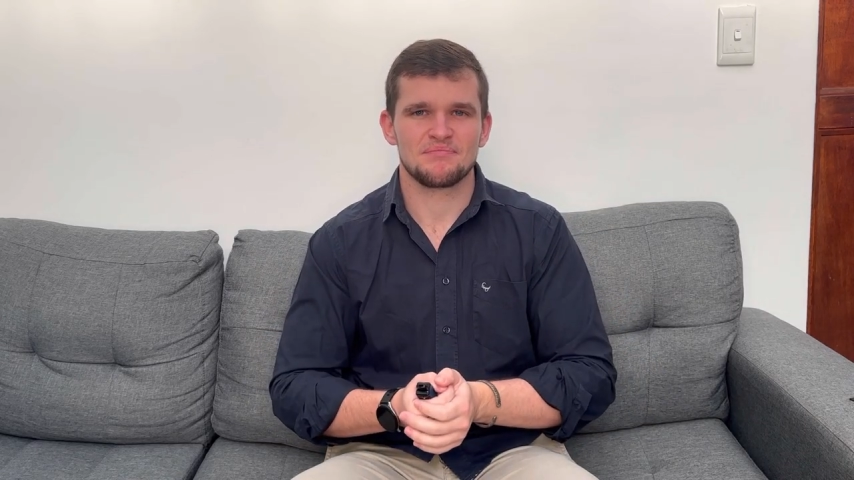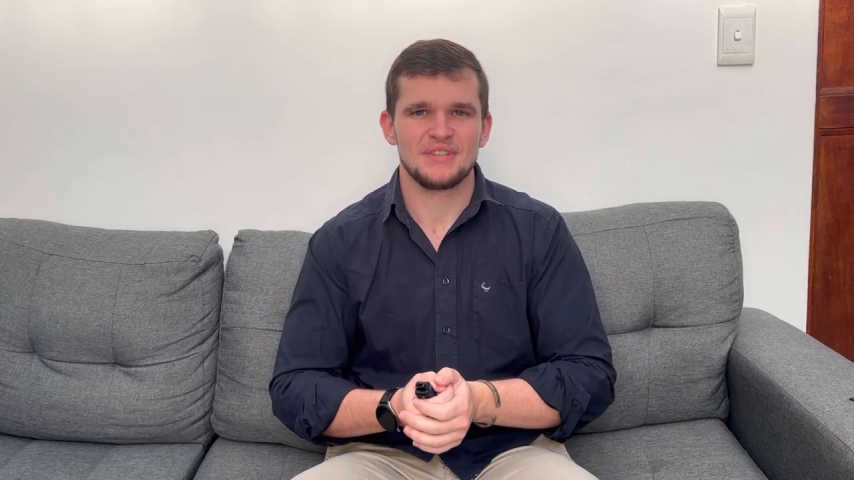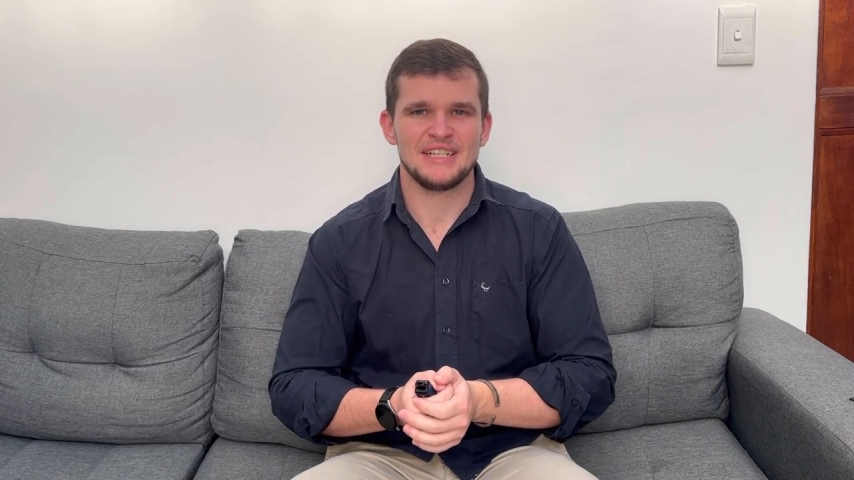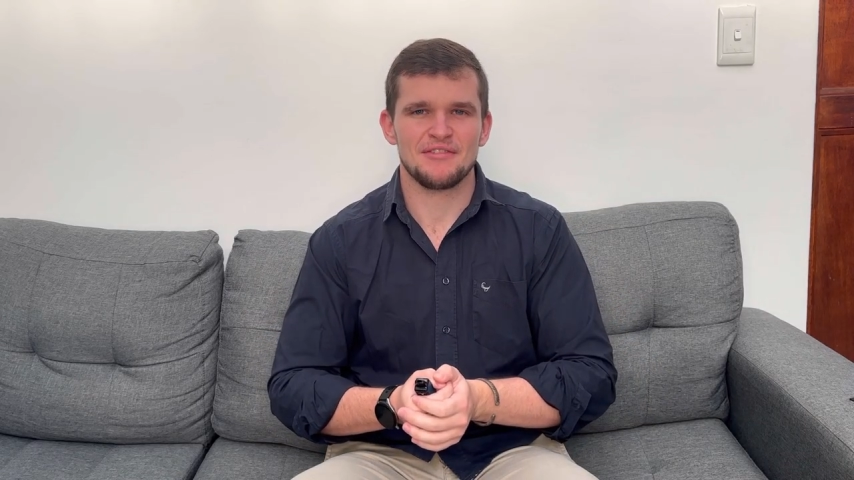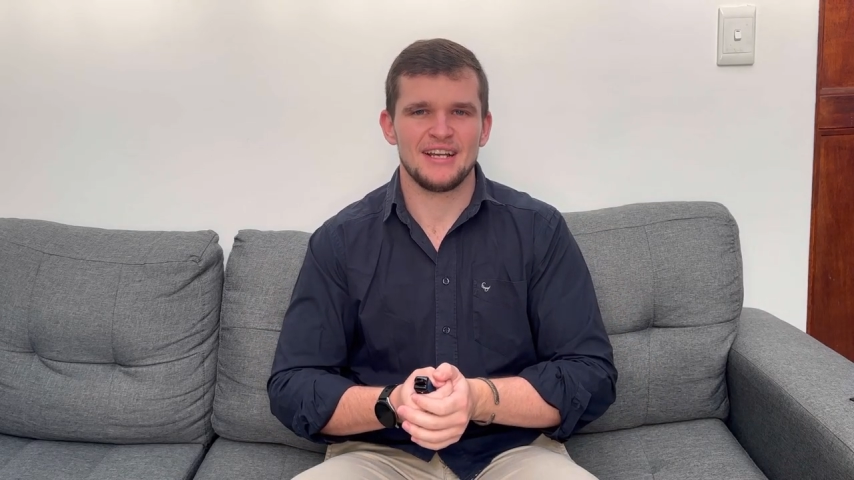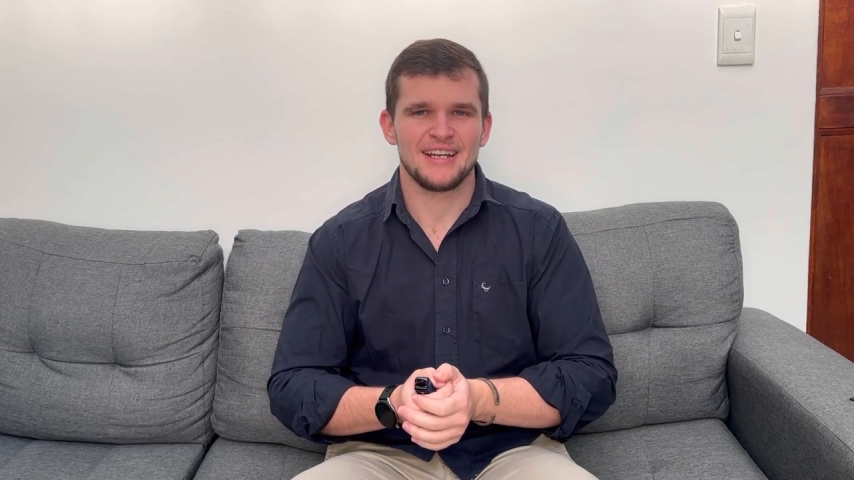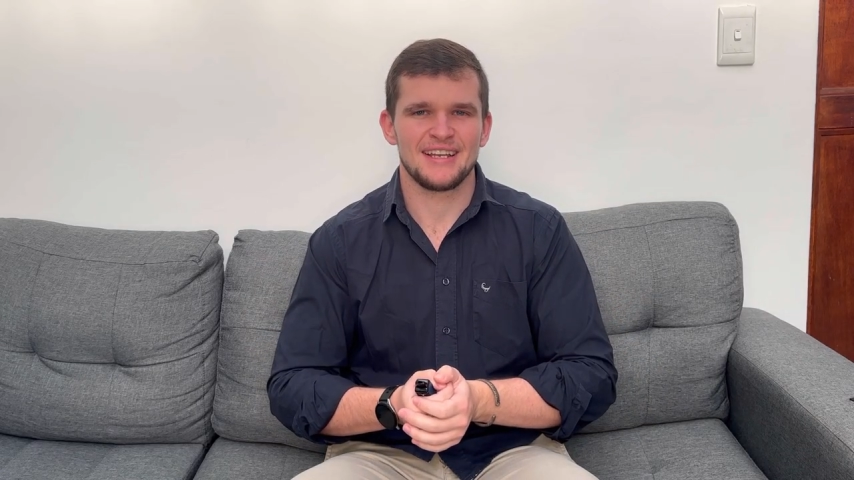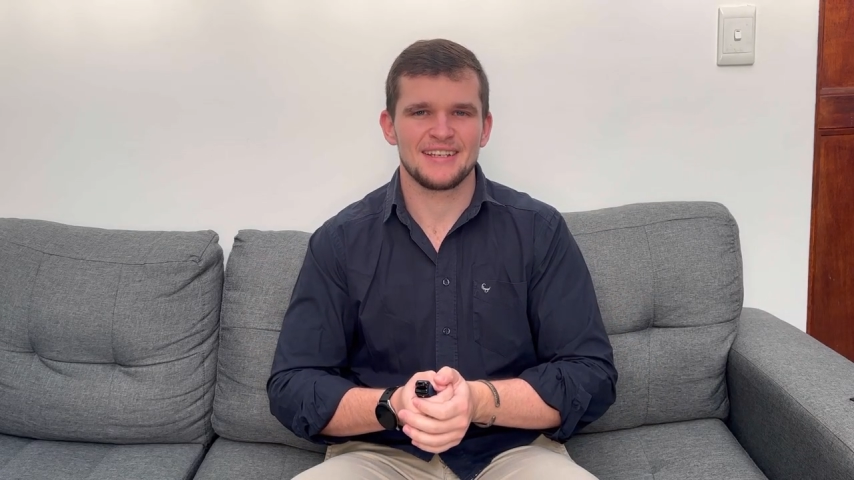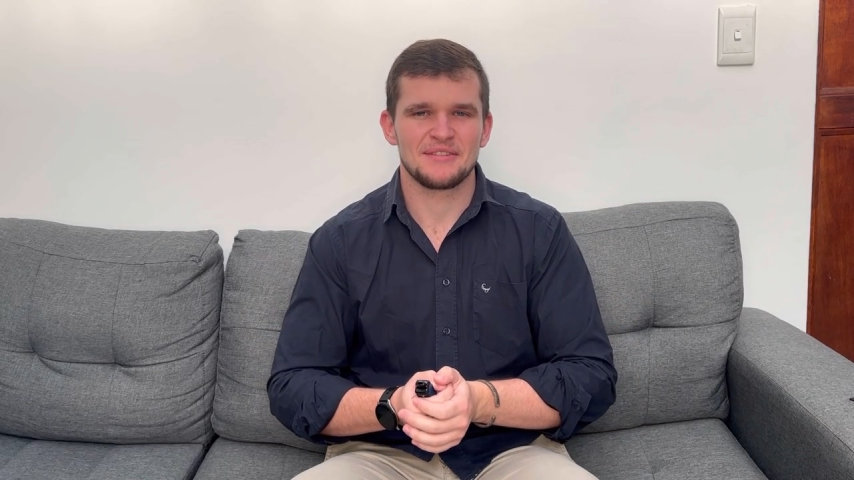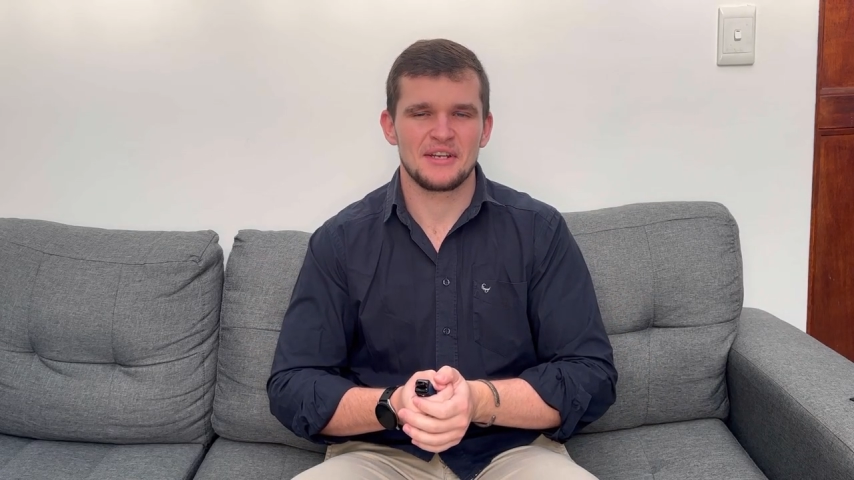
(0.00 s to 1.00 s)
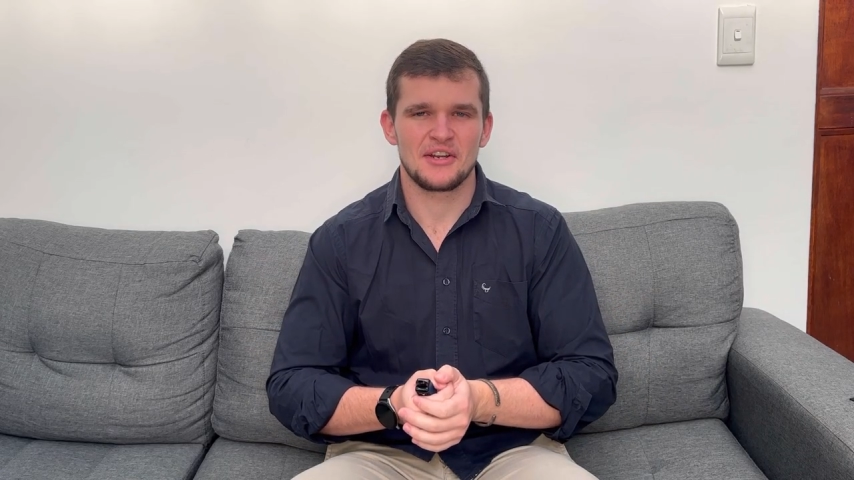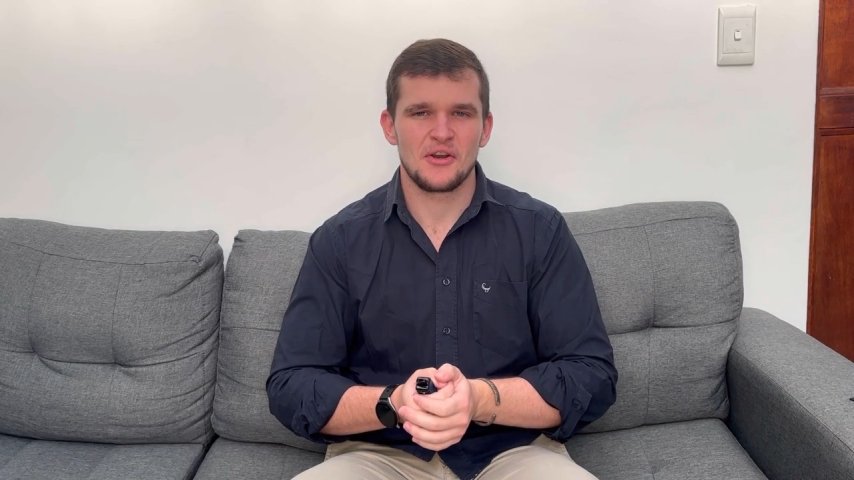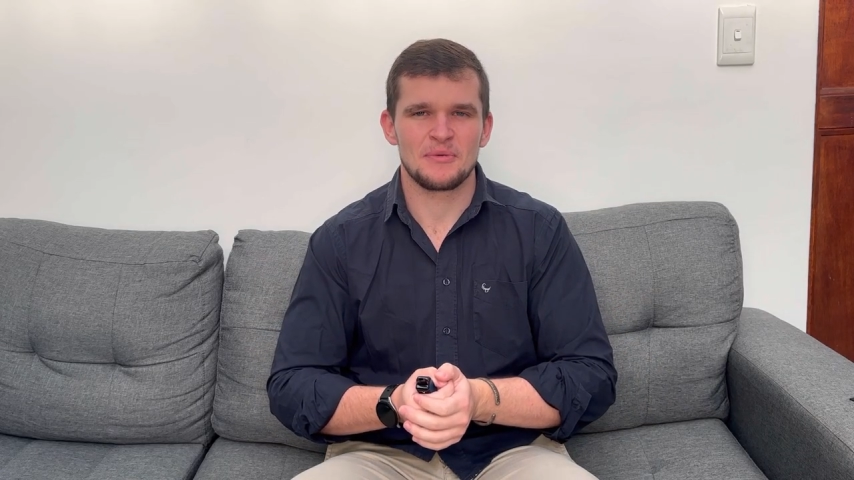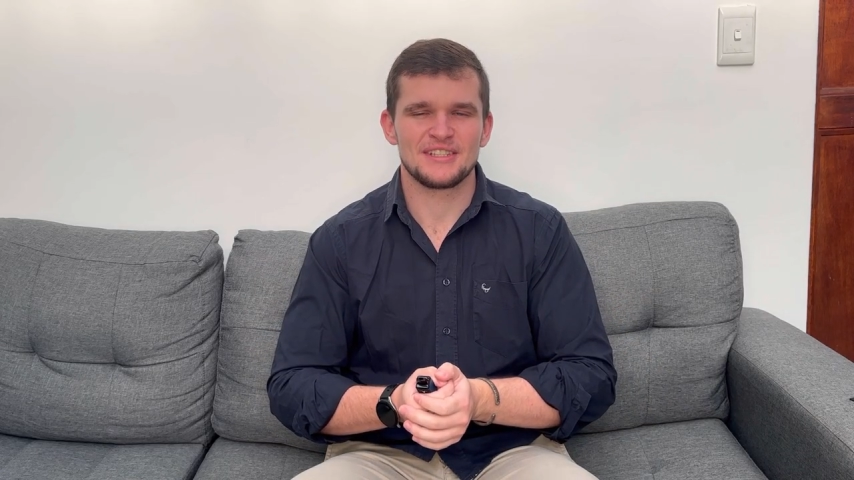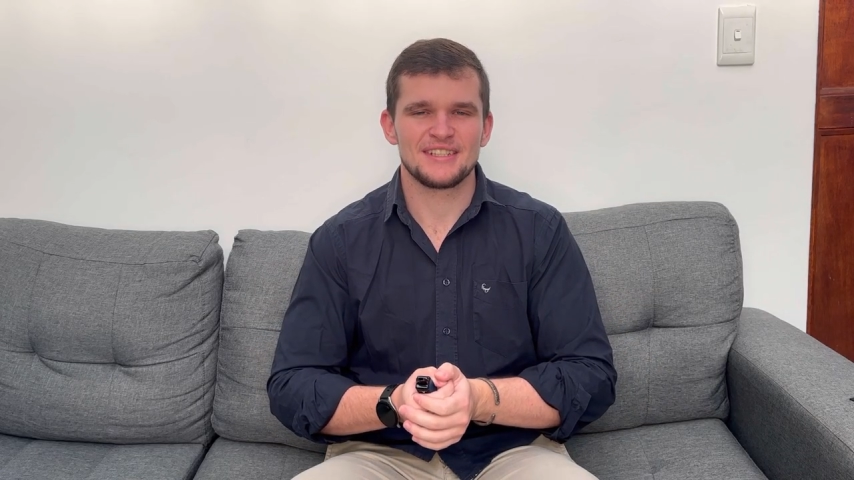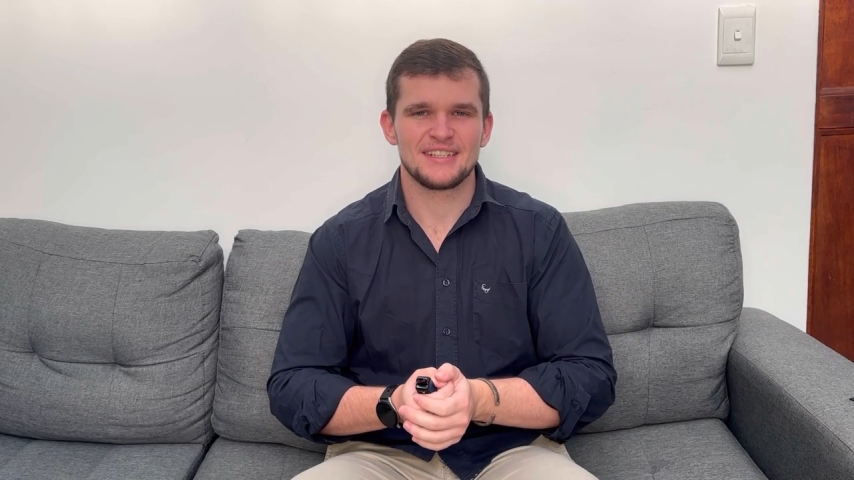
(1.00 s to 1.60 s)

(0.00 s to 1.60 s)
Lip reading: leave a like and a comment,